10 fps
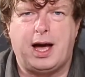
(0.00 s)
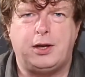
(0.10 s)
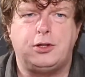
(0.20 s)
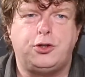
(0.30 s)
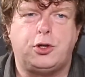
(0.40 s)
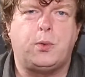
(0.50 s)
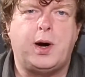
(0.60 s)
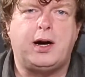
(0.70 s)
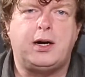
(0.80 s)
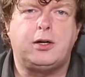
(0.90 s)
And as you're
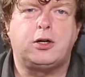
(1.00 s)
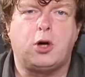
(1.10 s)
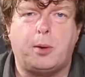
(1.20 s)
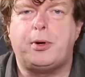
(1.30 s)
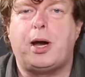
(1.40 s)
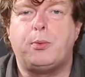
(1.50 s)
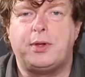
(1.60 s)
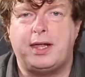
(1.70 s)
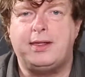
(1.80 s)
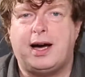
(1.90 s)
aware, copyright
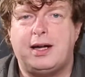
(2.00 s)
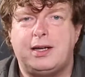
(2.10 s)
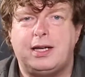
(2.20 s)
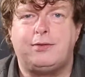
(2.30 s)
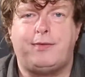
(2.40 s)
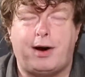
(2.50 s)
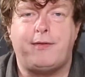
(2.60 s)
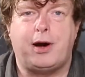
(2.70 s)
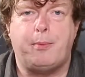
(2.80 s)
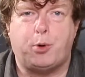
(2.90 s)
within that is
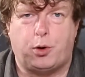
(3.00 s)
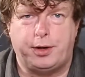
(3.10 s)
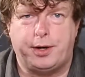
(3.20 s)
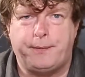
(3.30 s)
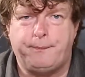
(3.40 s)
very, very important.